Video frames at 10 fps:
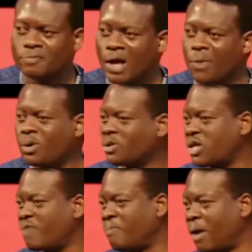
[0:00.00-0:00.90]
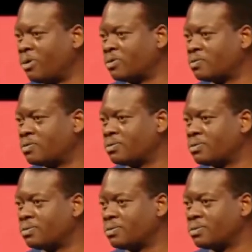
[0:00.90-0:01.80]
I will not serve mammon.
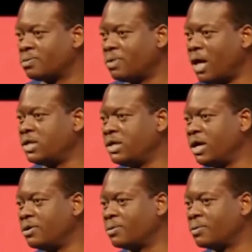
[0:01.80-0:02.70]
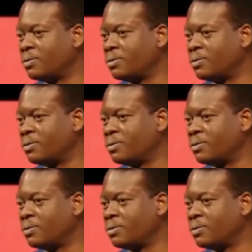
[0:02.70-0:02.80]
I didn't hear you.